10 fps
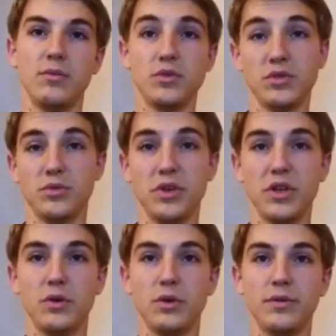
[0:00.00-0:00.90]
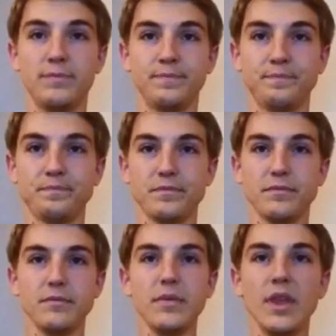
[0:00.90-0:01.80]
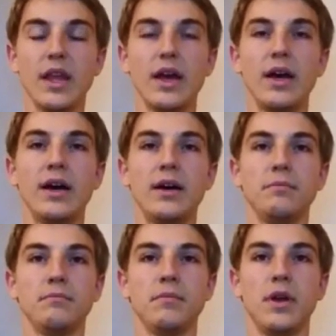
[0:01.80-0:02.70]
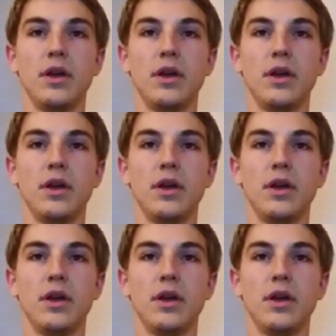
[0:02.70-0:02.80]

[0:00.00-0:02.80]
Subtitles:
which was pretty cool. Um,